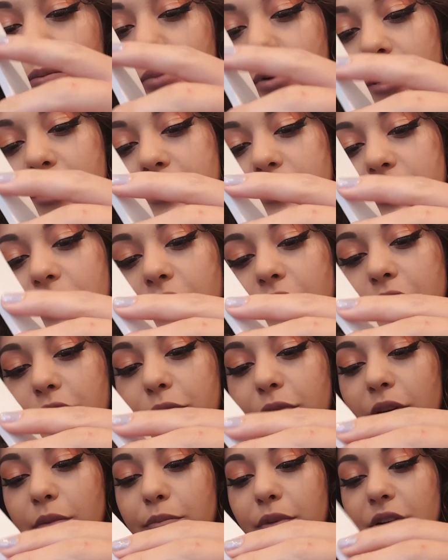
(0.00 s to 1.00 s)
and pressing.
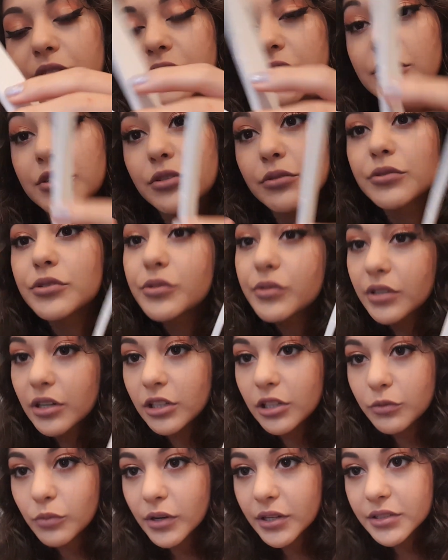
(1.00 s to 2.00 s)
Don't do it
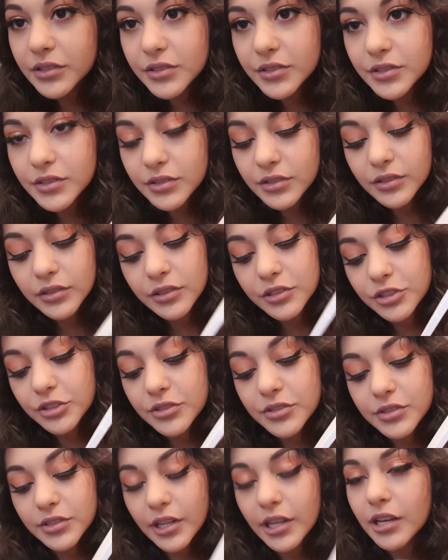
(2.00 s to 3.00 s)
all at once,
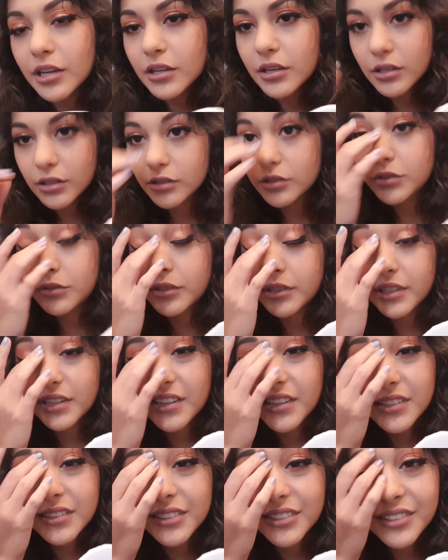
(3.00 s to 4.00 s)
just like do it
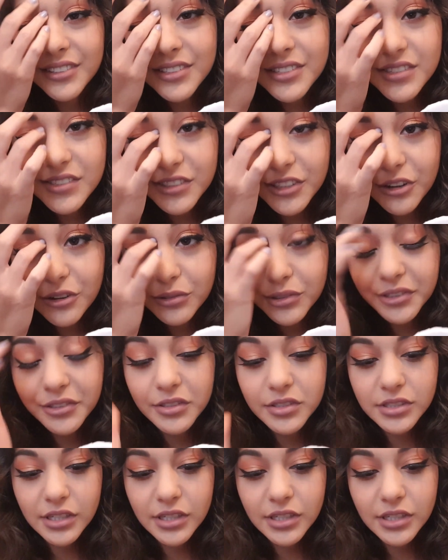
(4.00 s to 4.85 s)
in slow little